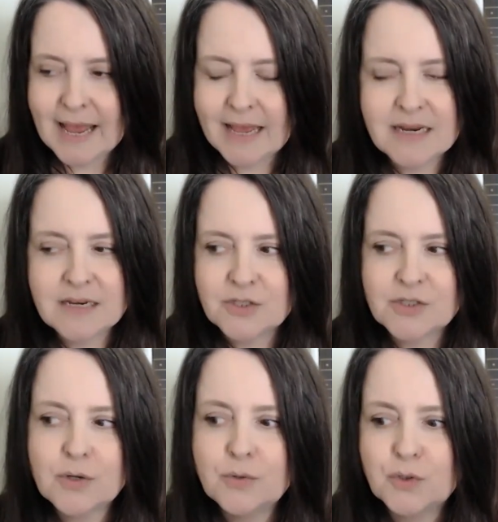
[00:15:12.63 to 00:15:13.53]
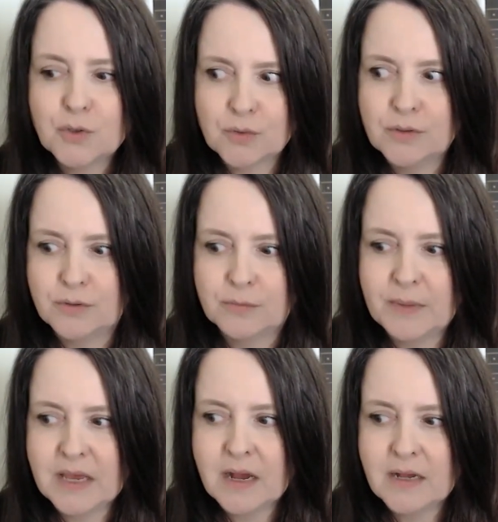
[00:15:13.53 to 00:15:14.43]
And it is so true
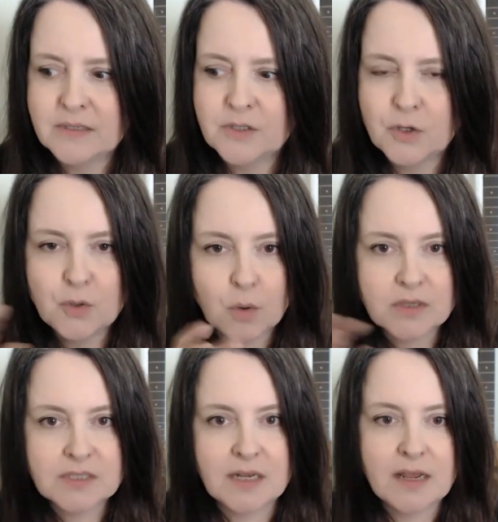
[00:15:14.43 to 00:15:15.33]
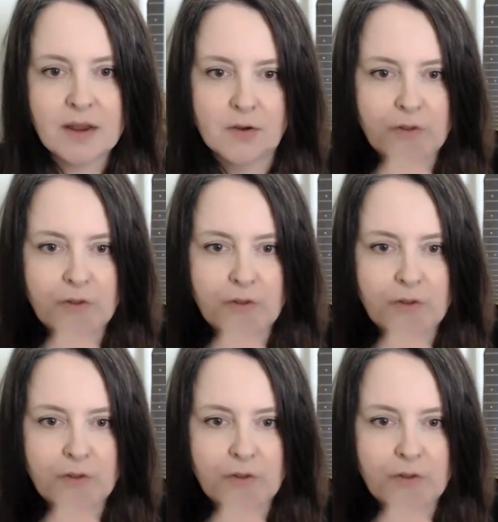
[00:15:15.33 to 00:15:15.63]
because you're sitting here,